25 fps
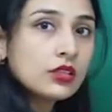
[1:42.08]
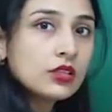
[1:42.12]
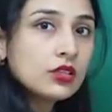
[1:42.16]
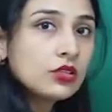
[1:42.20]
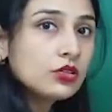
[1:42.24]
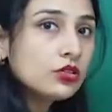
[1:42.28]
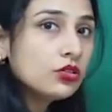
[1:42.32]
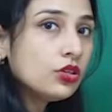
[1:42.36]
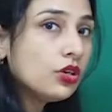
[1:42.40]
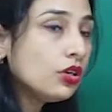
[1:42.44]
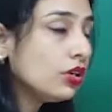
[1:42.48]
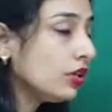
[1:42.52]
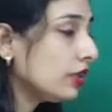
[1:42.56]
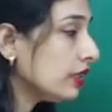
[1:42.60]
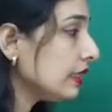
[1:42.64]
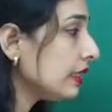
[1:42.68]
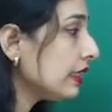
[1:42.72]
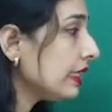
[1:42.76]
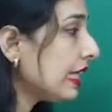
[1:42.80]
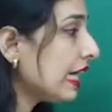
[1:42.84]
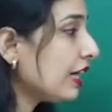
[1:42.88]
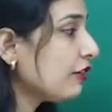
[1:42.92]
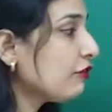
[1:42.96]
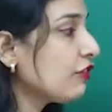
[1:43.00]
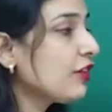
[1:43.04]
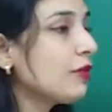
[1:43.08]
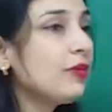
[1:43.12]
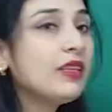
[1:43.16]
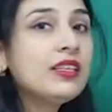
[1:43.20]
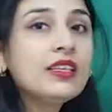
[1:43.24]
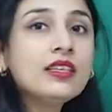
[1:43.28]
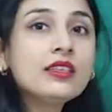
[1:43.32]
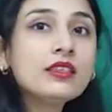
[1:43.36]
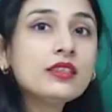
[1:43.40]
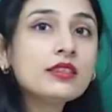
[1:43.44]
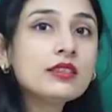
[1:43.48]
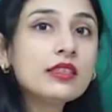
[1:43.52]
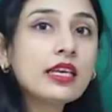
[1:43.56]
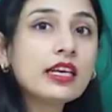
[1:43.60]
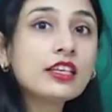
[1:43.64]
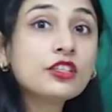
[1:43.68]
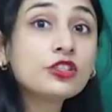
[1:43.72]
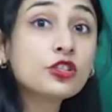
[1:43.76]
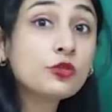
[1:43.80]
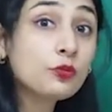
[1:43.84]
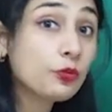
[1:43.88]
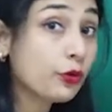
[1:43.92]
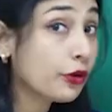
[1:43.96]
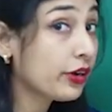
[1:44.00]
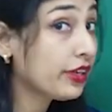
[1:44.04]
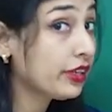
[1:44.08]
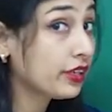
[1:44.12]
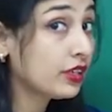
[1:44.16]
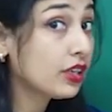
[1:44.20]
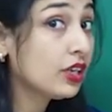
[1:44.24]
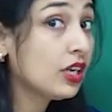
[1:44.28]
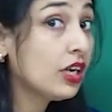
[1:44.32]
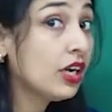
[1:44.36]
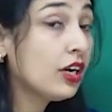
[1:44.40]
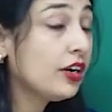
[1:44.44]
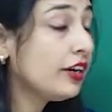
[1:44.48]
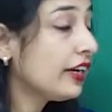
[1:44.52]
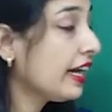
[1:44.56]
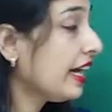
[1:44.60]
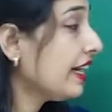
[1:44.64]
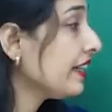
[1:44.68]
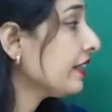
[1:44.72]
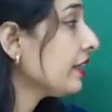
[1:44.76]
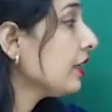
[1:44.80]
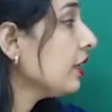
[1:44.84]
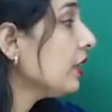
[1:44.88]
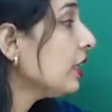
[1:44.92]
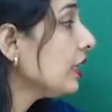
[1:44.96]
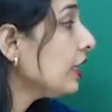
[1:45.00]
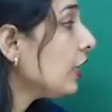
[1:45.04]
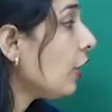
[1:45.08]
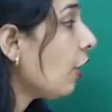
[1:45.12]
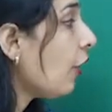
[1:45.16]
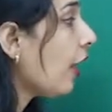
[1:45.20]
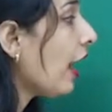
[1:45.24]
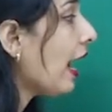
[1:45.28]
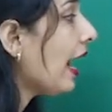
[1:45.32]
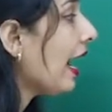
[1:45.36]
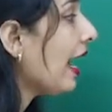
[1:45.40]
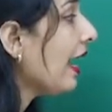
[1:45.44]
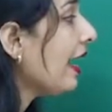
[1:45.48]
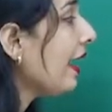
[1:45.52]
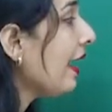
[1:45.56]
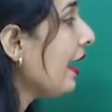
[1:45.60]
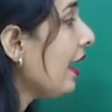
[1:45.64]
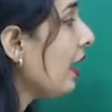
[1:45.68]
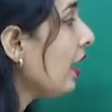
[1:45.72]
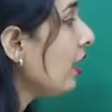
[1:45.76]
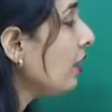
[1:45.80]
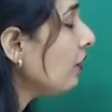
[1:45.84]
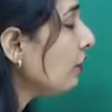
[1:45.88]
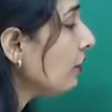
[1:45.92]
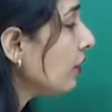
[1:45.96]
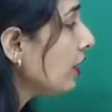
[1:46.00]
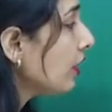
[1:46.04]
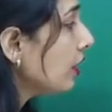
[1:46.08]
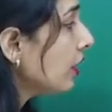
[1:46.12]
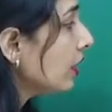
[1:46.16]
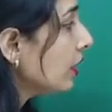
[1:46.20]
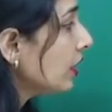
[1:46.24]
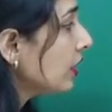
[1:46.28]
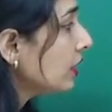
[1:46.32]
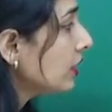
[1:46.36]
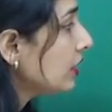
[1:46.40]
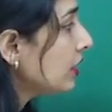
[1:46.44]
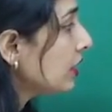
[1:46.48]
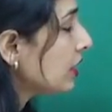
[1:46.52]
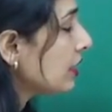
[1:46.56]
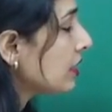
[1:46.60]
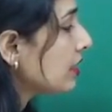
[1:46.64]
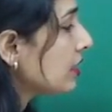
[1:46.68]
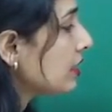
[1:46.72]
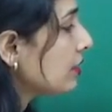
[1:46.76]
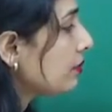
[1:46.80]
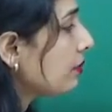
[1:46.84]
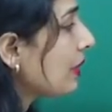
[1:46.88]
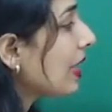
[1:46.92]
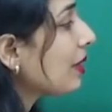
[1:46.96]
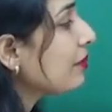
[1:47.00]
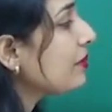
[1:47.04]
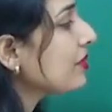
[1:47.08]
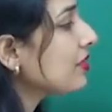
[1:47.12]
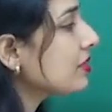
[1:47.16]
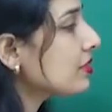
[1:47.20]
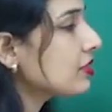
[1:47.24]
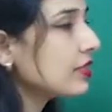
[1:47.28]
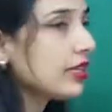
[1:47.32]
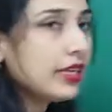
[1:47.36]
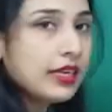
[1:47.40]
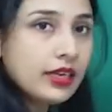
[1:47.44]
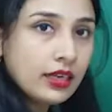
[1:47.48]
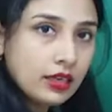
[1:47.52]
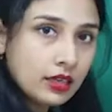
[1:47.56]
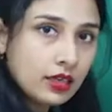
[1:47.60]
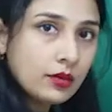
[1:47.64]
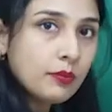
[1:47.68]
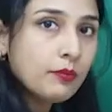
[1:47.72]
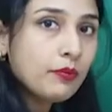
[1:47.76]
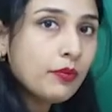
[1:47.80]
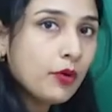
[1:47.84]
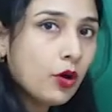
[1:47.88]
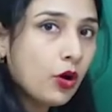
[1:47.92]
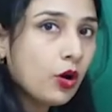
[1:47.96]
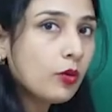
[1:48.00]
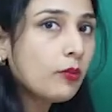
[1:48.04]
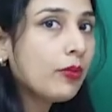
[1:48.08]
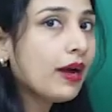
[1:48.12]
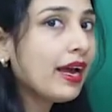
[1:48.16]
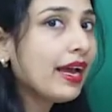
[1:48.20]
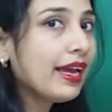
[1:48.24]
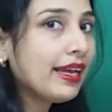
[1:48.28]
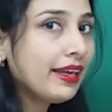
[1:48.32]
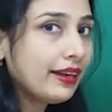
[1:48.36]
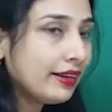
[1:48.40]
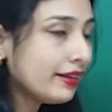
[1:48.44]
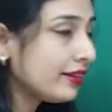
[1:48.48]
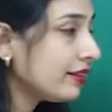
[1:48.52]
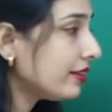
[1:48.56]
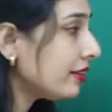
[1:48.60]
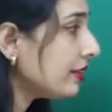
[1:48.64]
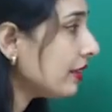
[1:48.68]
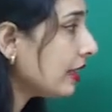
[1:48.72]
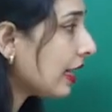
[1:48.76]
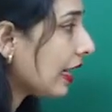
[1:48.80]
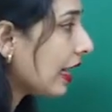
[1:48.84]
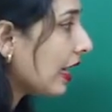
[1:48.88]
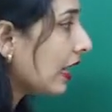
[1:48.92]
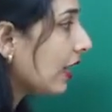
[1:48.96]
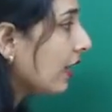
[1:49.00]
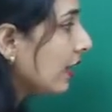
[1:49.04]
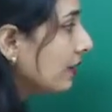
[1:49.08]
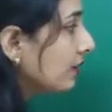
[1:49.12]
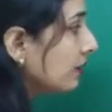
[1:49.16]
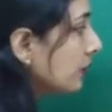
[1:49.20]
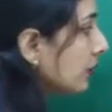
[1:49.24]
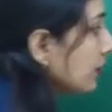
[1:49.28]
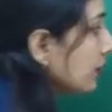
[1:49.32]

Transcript: so that will be the intersection point, right. Now I have just by mistake or by error, I have